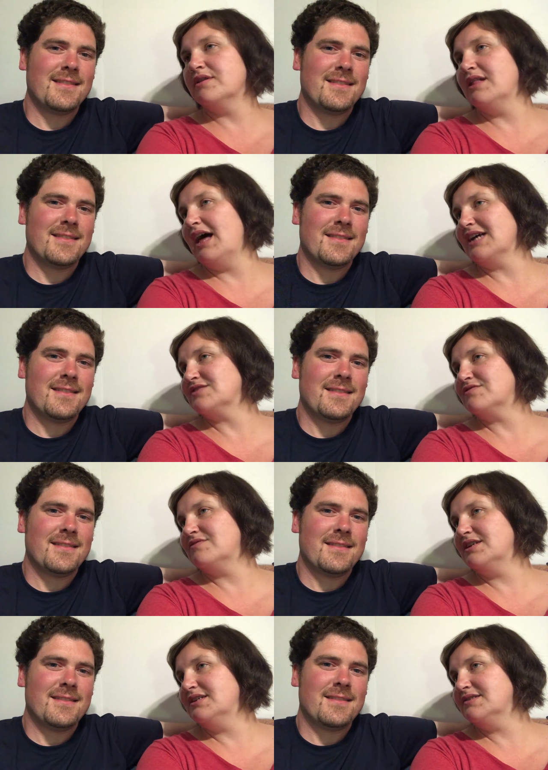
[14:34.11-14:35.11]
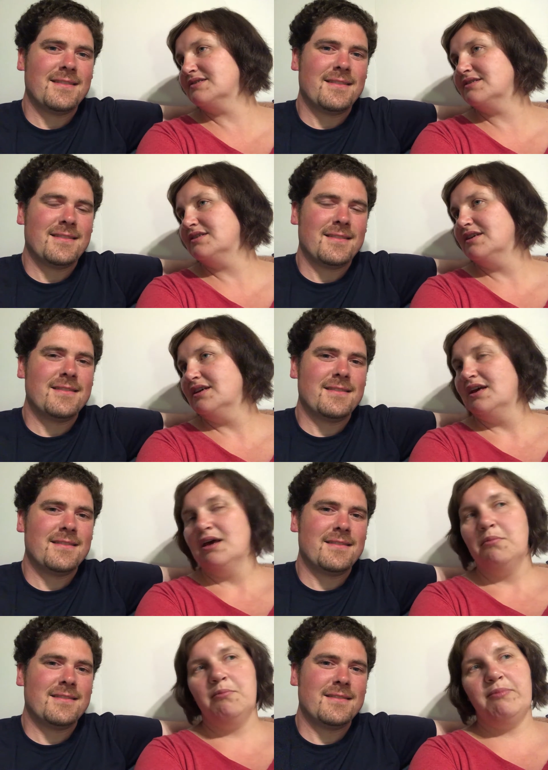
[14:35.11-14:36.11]
Speaker 1: the luxuries.
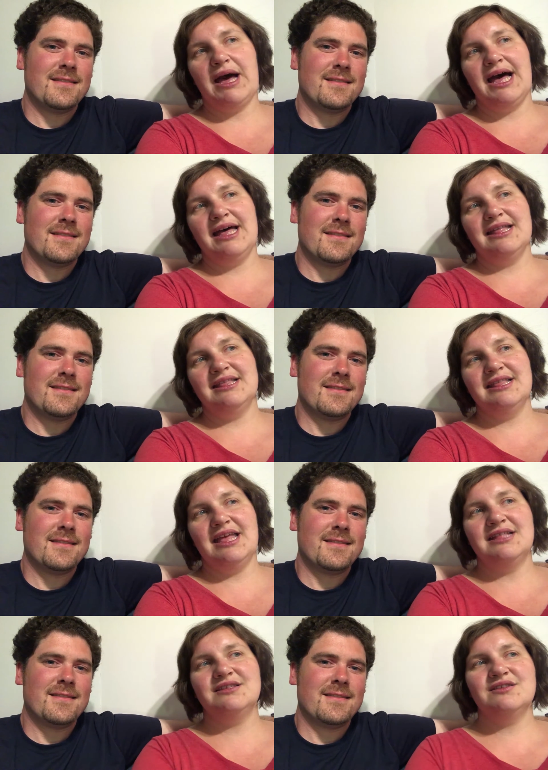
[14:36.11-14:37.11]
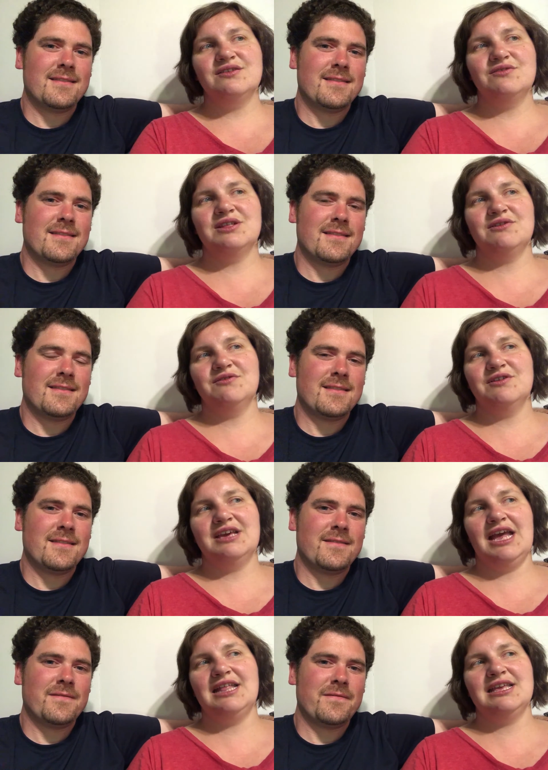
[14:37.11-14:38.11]
Mm-hmm. But then, you know, you
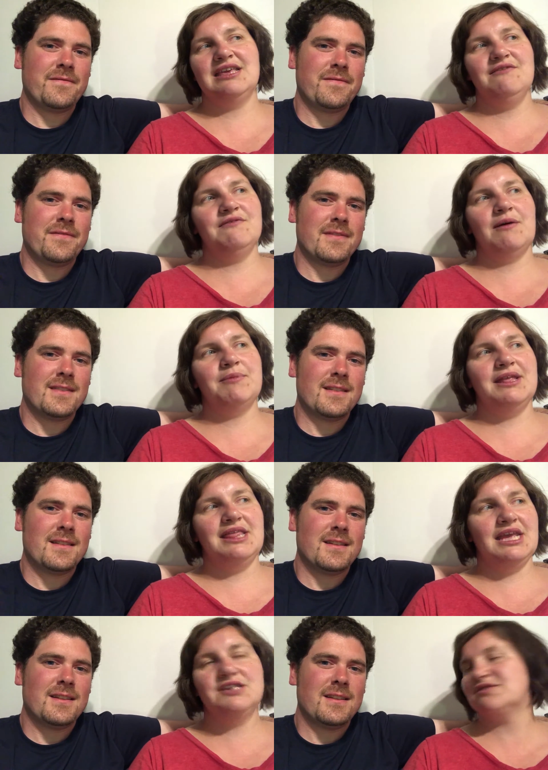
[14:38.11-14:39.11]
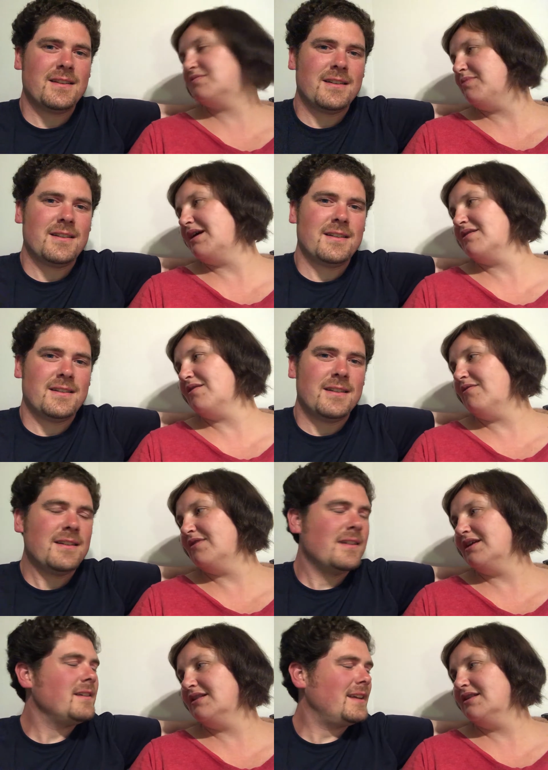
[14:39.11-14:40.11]
kind of give up the nature part of
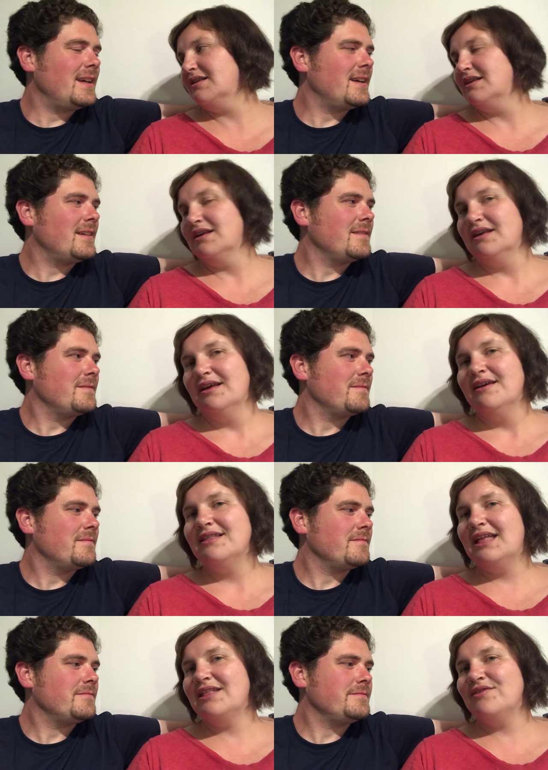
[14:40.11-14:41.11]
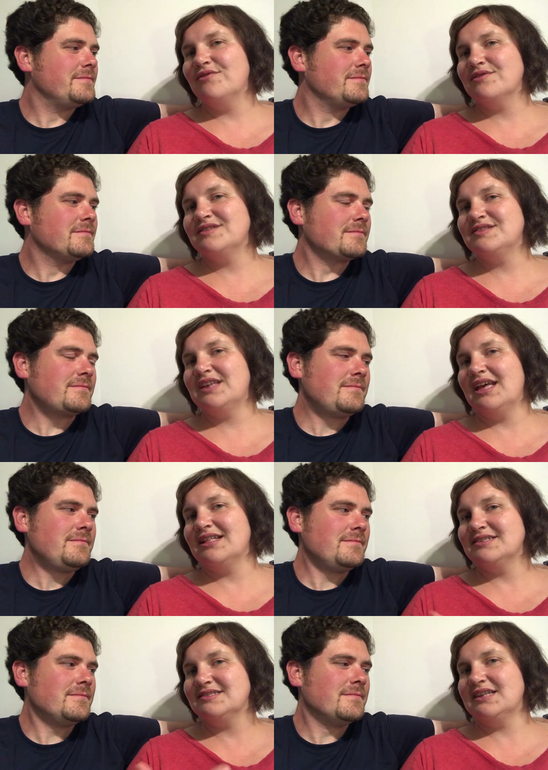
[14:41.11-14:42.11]
it. Yeah. Then you could stay at
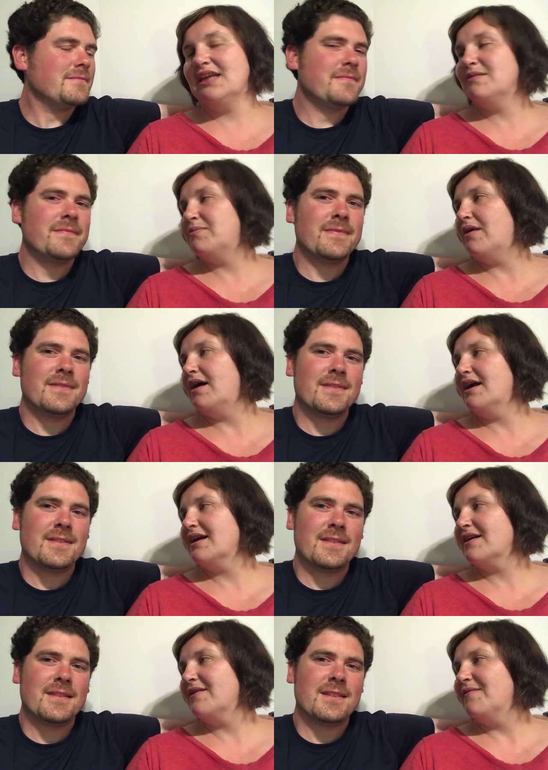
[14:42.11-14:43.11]
a state park,